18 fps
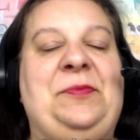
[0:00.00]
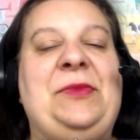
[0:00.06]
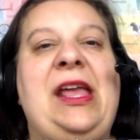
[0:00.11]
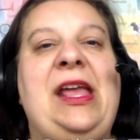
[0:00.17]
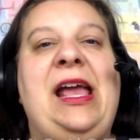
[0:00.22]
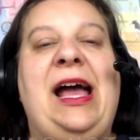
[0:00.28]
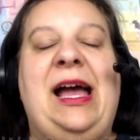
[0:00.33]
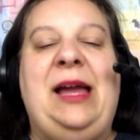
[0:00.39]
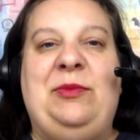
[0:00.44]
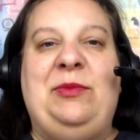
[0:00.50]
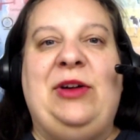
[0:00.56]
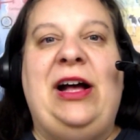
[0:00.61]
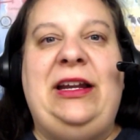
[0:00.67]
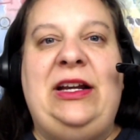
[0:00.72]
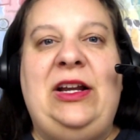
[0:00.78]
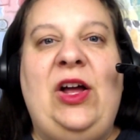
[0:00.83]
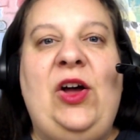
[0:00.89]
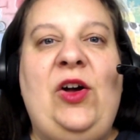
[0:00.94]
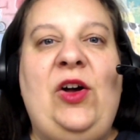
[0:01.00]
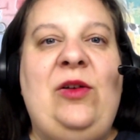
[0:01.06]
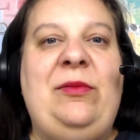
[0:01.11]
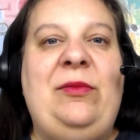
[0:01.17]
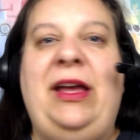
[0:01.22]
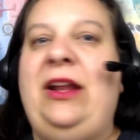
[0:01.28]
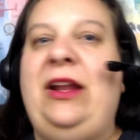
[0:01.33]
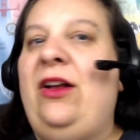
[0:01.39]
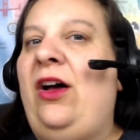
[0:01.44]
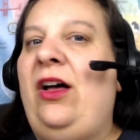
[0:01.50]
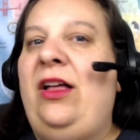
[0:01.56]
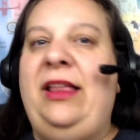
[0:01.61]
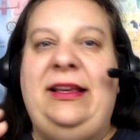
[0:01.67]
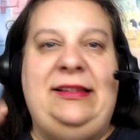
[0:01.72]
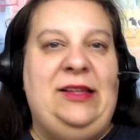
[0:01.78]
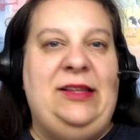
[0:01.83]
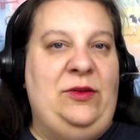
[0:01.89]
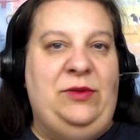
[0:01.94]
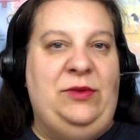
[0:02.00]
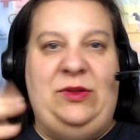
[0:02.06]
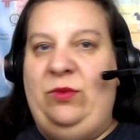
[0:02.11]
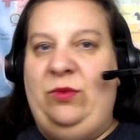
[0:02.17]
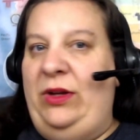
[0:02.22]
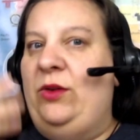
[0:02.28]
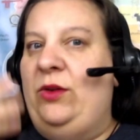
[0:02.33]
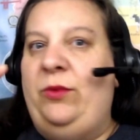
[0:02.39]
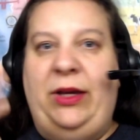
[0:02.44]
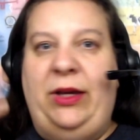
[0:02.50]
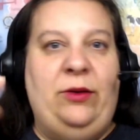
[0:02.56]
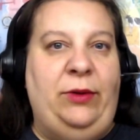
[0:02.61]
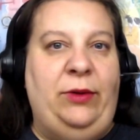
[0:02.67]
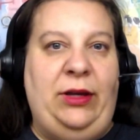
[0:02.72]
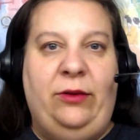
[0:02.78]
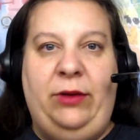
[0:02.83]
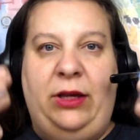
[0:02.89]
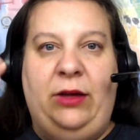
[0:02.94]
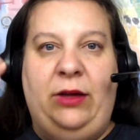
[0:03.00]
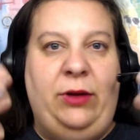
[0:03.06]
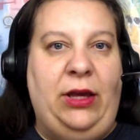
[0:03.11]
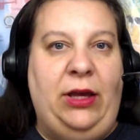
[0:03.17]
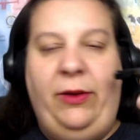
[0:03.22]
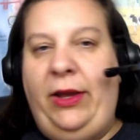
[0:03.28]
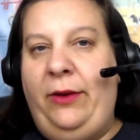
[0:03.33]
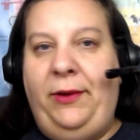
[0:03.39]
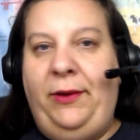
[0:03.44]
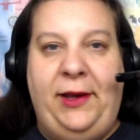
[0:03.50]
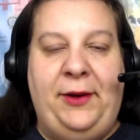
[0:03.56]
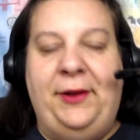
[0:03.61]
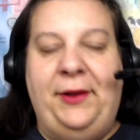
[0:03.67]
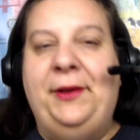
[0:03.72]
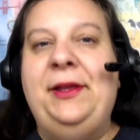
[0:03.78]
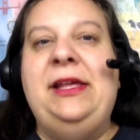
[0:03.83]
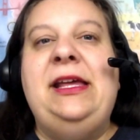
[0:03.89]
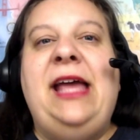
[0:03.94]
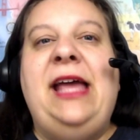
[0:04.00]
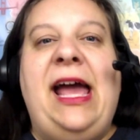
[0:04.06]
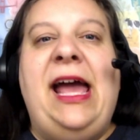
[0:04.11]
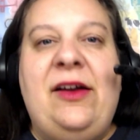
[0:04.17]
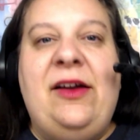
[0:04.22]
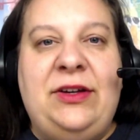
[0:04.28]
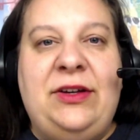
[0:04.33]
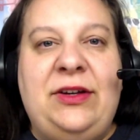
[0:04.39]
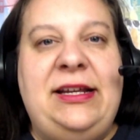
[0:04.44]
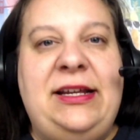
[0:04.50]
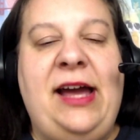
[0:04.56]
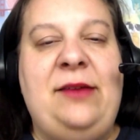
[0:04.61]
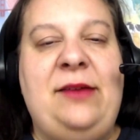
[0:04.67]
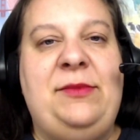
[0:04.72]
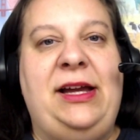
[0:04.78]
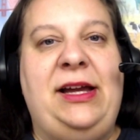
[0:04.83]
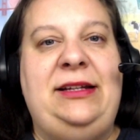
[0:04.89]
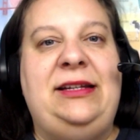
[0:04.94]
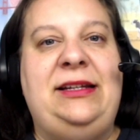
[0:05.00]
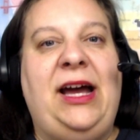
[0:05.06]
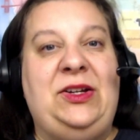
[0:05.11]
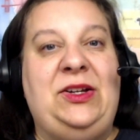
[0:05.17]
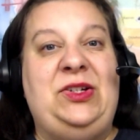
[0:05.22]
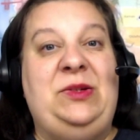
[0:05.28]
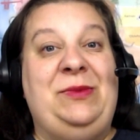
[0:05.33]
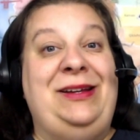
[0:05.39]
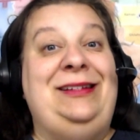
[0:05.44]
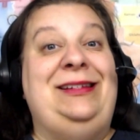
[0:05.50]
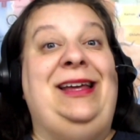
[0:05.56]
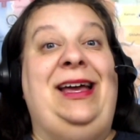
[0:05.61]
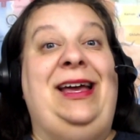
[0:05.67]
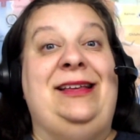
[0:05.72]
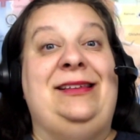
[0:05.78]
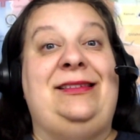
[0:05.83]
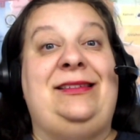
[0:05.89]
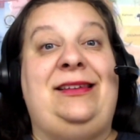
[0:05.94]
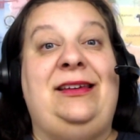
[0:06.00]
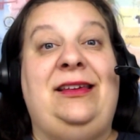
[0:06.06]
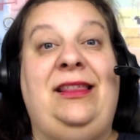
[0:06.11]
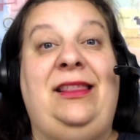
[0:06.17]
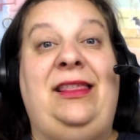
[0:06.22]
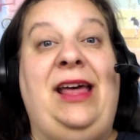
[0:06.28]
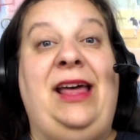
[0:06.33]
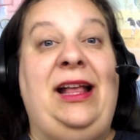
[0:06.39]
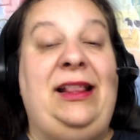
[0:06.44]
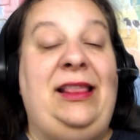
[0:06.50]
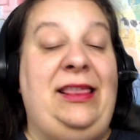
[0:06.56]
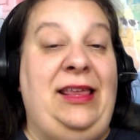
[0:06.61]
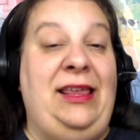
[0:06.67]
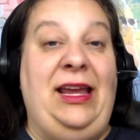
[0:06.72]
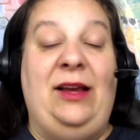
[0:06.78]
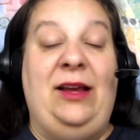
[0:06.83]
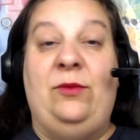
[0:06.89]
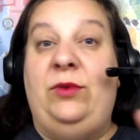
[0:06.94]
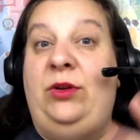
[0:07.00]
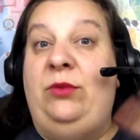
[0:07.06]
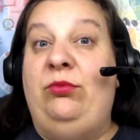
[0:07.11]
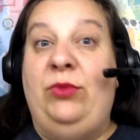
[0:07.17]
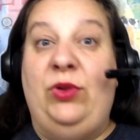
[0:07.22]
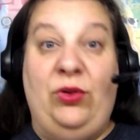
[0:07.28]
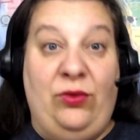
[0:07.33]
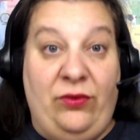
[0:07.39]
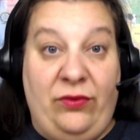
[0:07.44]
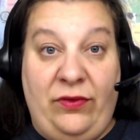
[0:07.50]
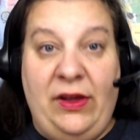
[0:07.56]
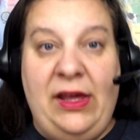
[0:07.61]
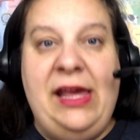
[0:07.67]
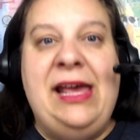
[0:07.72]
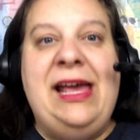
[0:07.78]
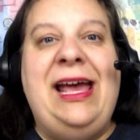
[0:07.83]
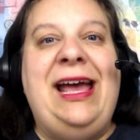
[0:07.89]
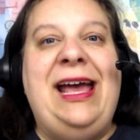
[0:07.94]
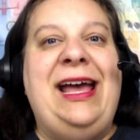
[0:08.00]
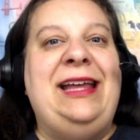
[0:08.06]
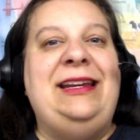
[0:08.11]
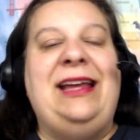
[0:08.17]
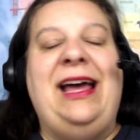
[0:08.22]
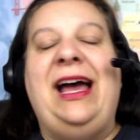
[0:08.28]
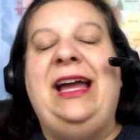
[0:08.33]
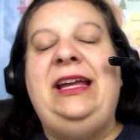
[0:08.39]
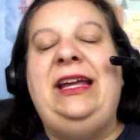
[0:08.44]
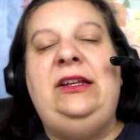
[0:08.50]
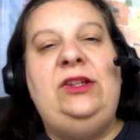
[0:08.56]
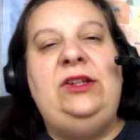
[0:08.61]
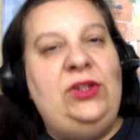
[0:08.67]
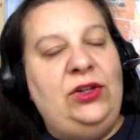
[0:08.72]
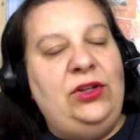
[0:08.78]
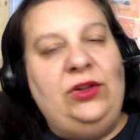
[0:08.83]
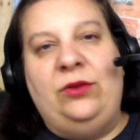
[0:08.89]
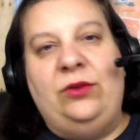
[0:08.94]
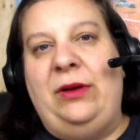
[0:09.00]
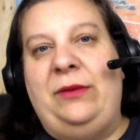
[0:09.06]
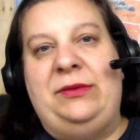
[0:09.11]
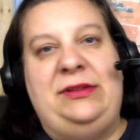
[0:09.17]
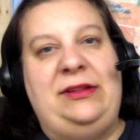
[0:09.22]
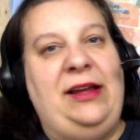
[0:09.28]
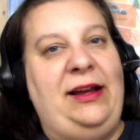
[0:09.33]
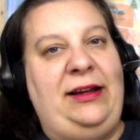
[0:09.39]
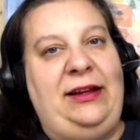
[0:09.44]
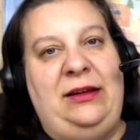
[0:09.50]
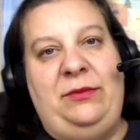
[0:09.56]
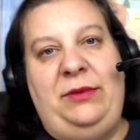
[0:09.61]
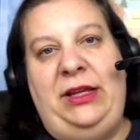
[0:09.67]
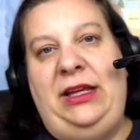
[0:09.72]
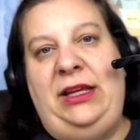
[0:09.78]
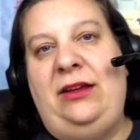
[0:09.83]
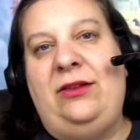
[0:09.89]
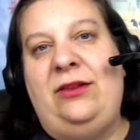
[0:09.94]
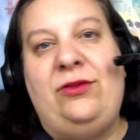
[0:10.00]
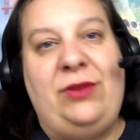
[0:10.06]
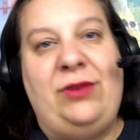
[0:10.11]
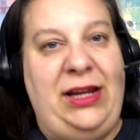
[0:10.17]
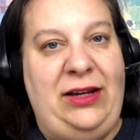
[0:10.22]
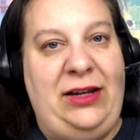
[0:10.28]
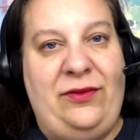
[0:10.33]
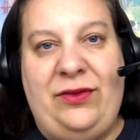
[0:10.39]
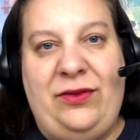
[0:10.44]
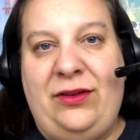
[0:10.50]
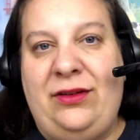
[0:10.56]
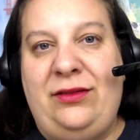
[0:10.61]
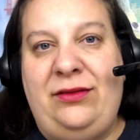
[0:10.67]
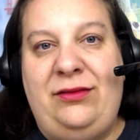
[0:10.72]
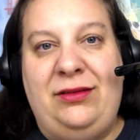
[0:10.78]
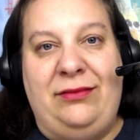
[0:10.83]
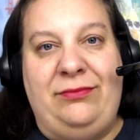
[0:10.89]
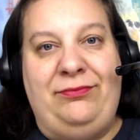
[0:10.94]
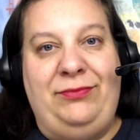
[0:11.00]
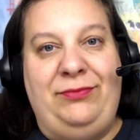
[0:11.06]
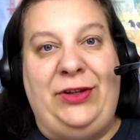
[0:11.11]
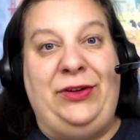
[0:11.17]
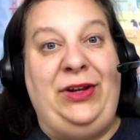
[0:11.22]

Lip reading: I brought it home and all I saw was wiggle, wiggle, wiggle, wiggle, wiggle, wiggle, wiggle. Every time I touched my desk, that thing would move. And I knew it was not going to be great for the learning